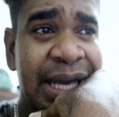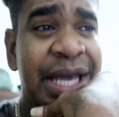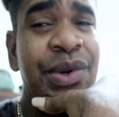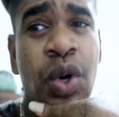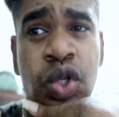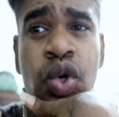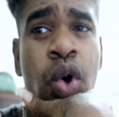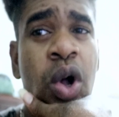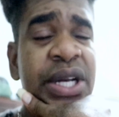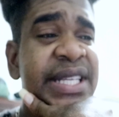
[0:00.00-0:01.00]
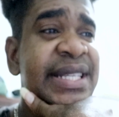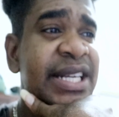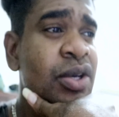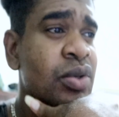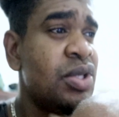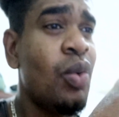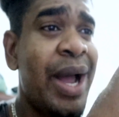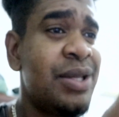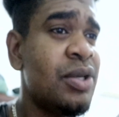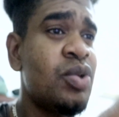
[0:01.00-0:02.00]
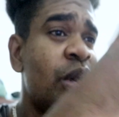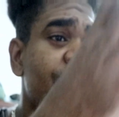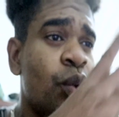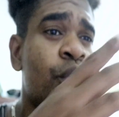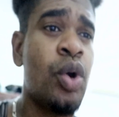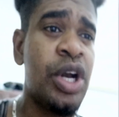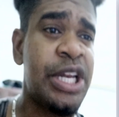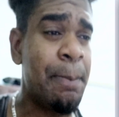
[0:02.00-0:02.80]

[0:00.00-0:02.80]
in Roseau called the State House, the White House, whatever you want to call it.